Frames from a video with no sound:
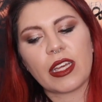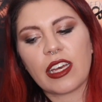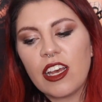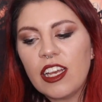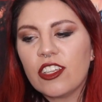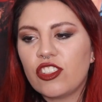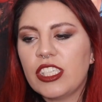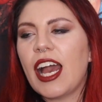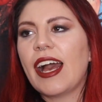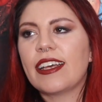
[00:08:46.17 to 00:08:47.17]
Like,
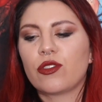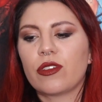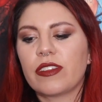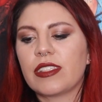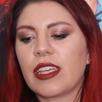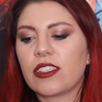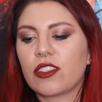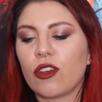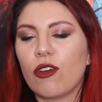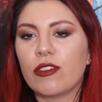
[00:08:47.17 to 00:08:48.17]
she has sort of this, like,
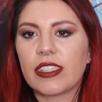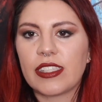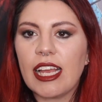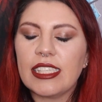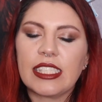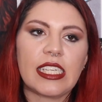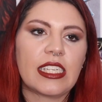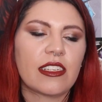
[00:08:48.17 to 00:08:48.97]
slow descent.